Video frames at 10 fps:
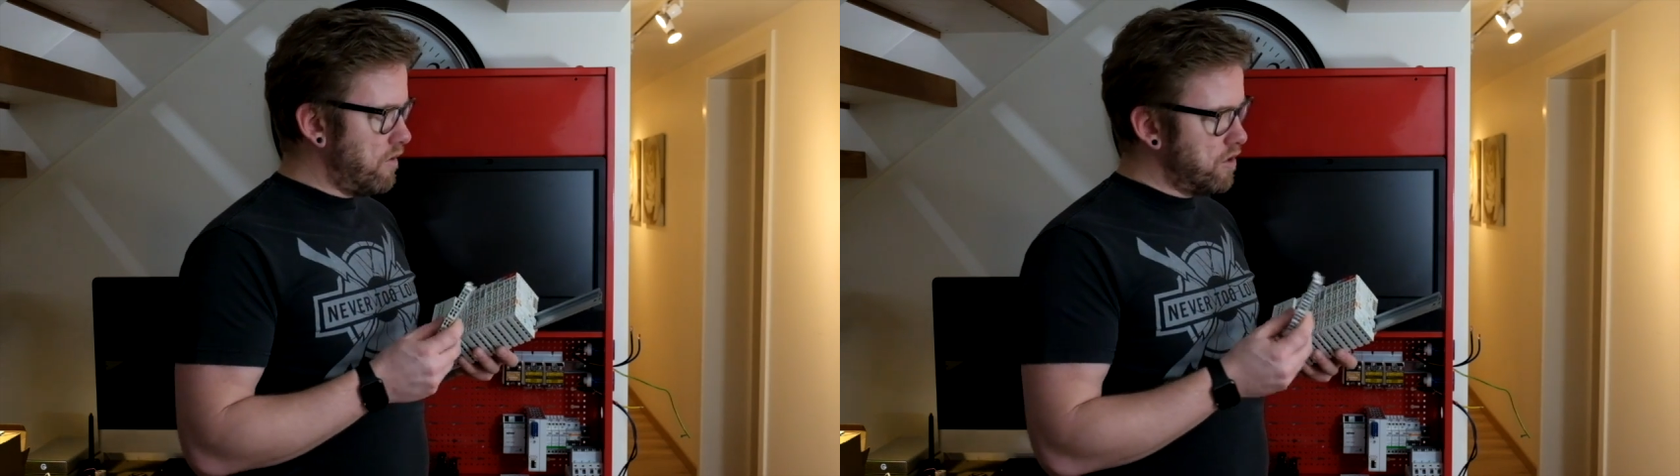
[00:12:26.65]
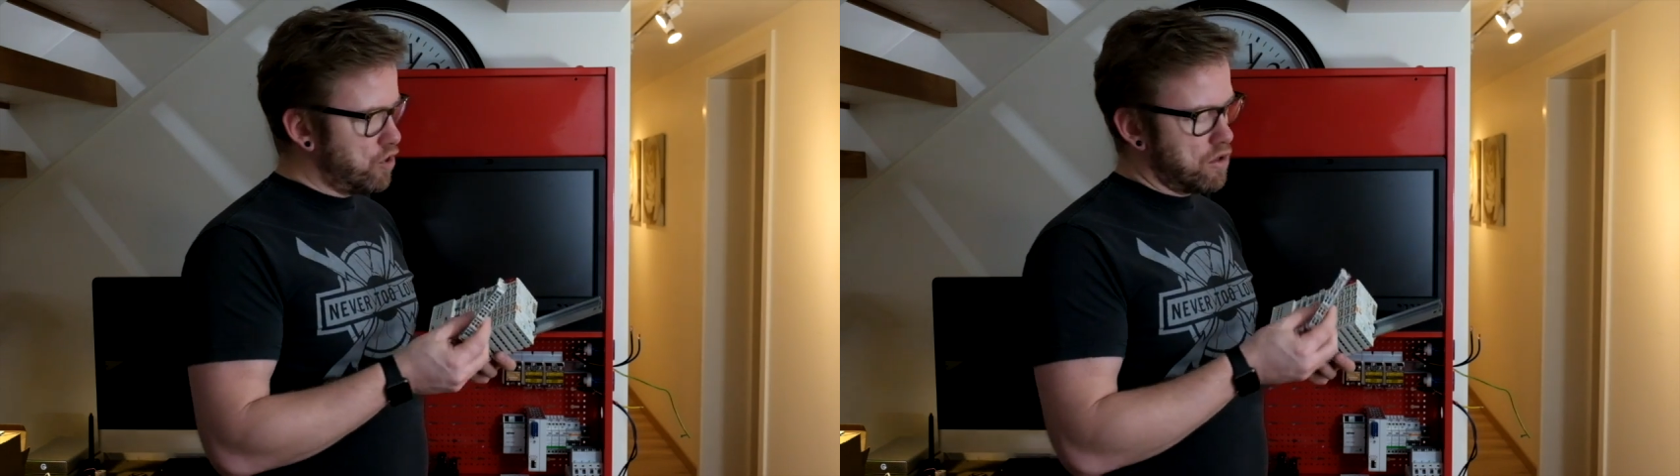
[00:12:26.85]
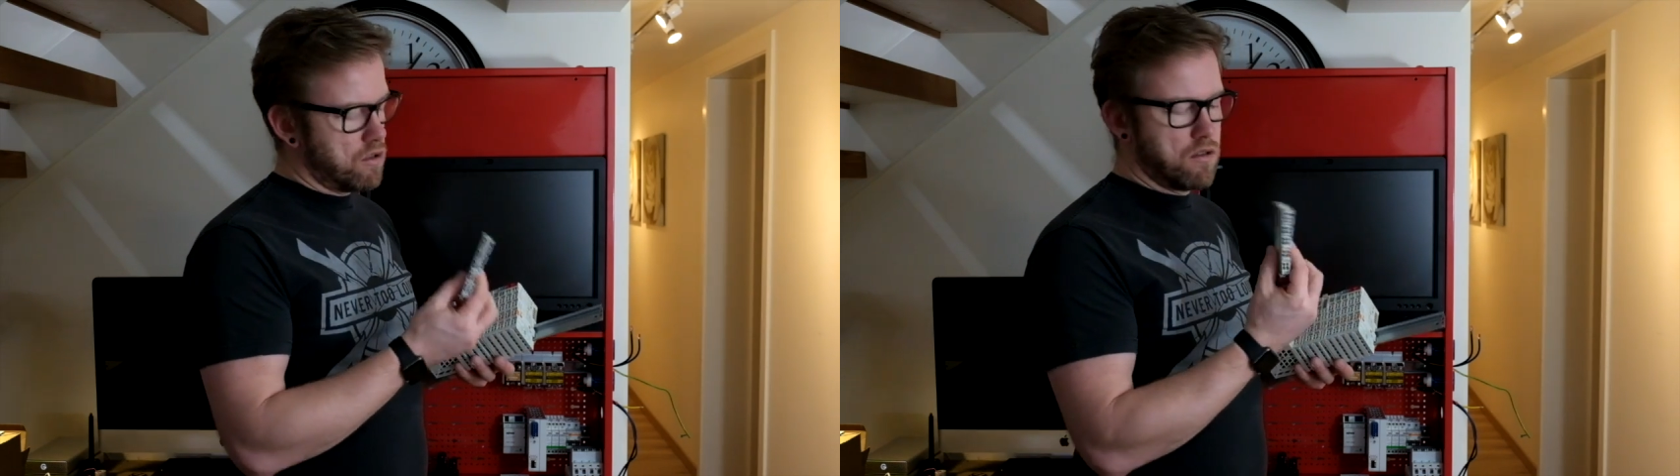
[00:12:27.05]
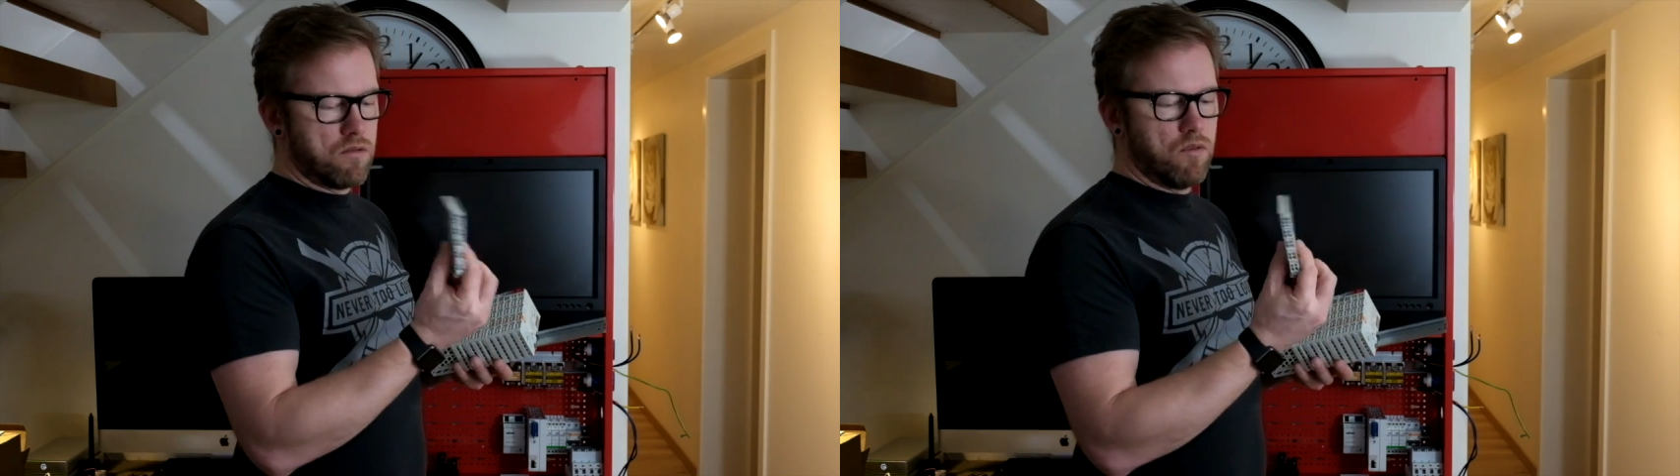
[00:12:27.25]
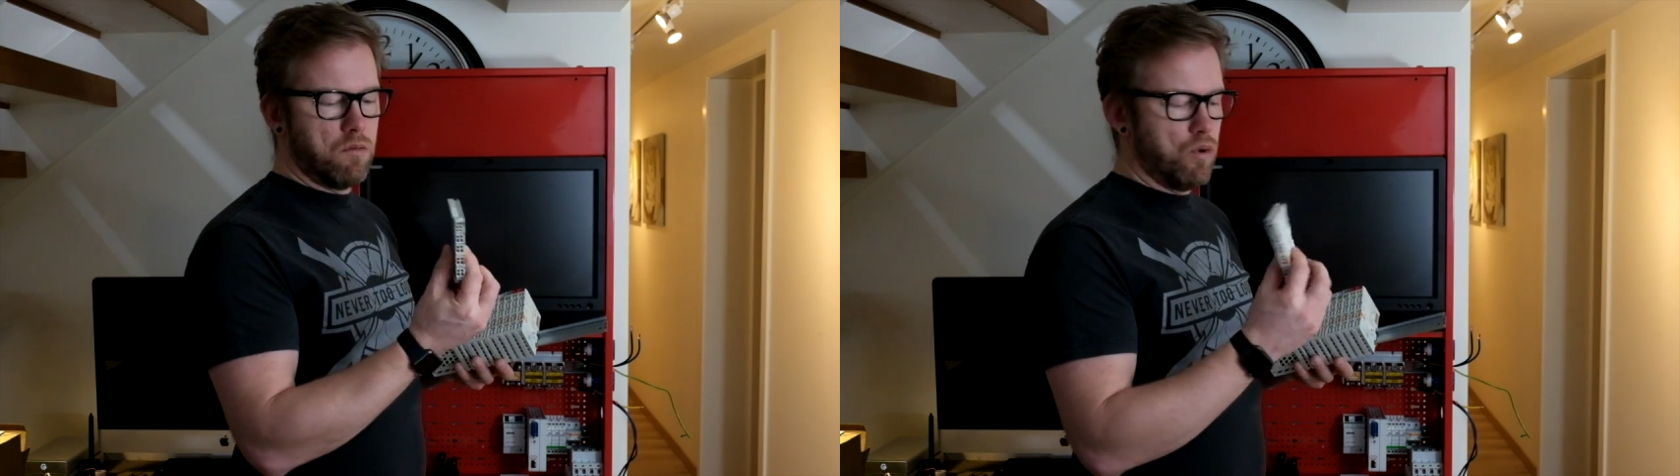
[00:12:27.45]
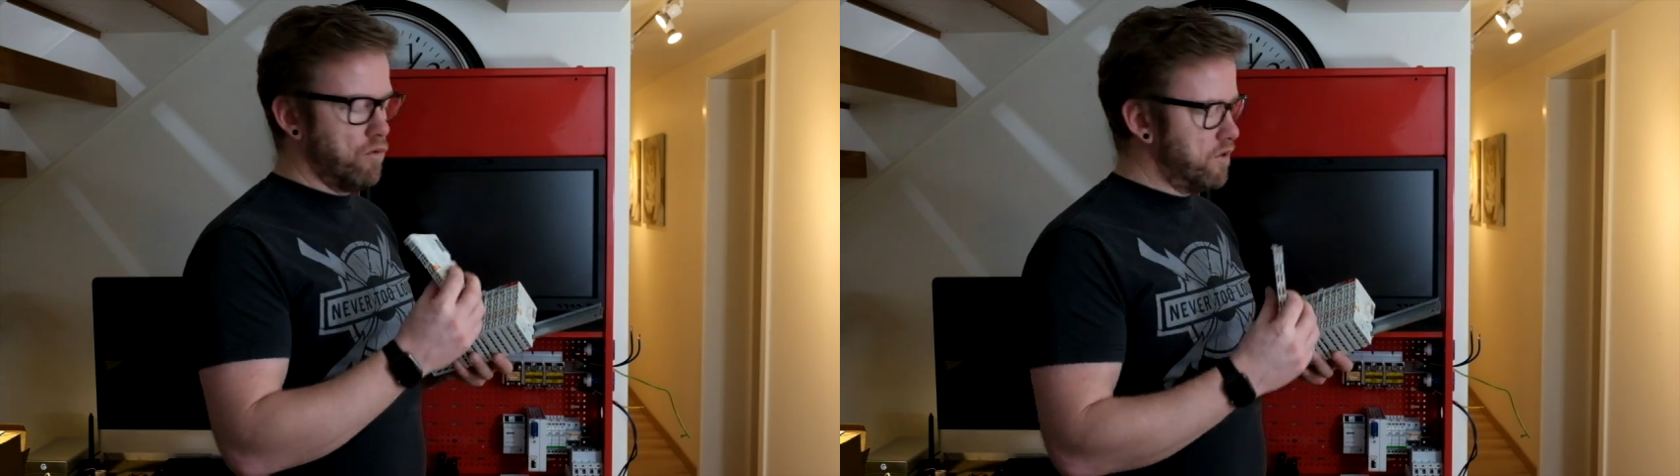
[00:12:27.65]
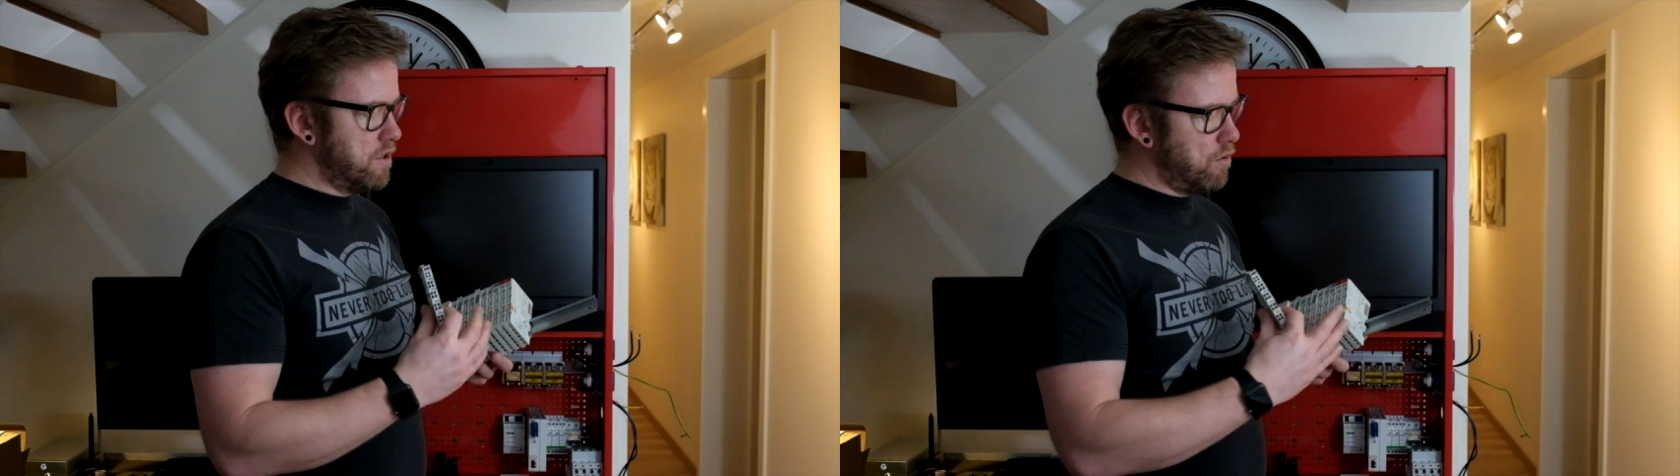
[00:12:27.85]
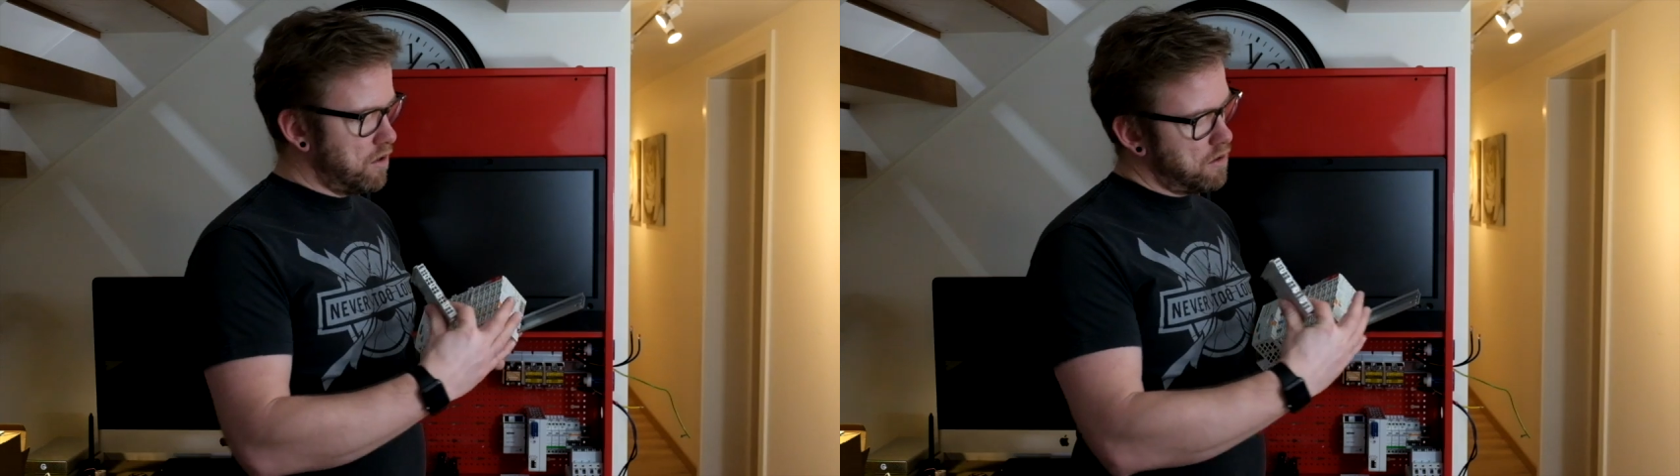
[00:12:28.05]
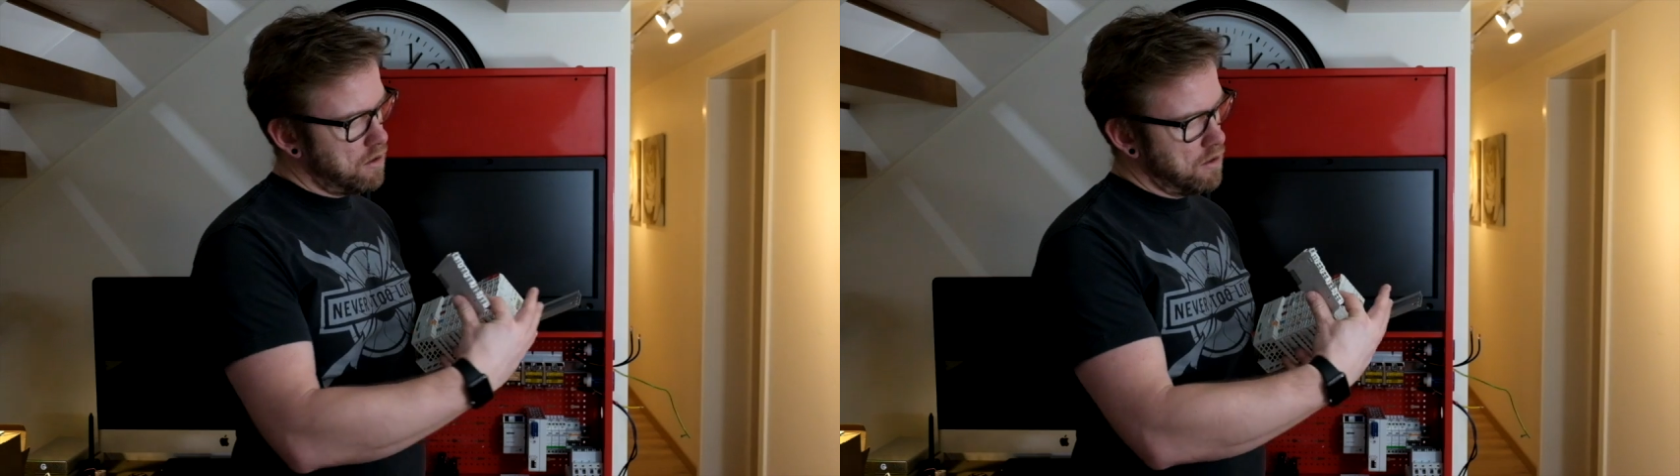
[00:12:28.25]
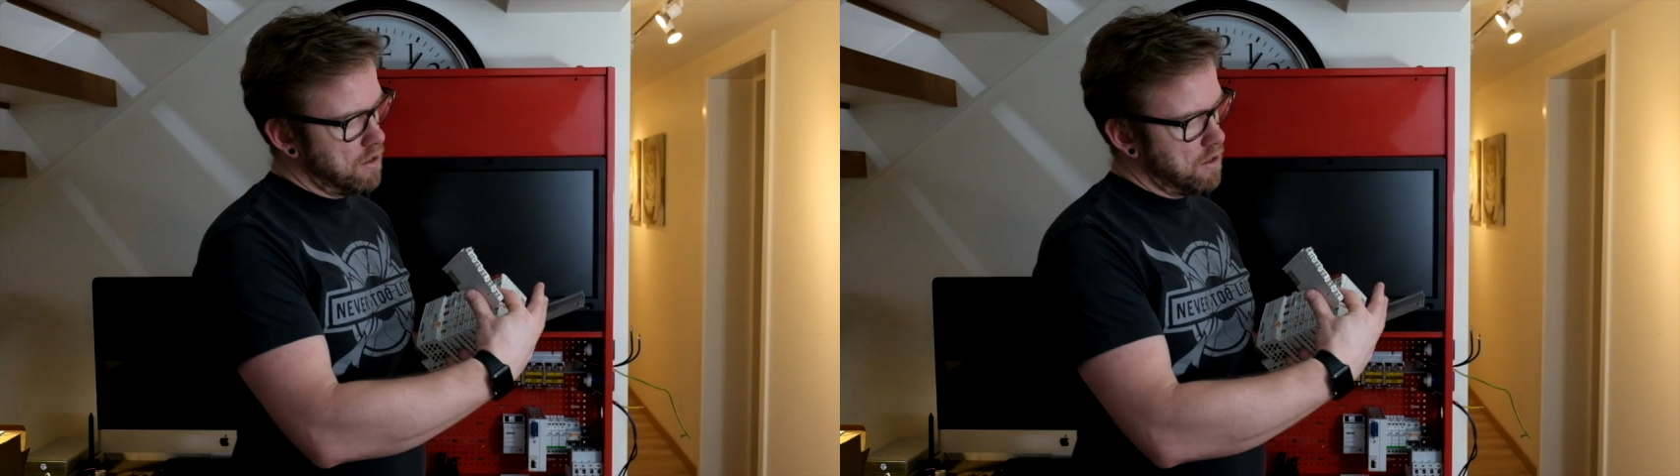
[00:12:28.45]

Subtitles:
I just remove this one,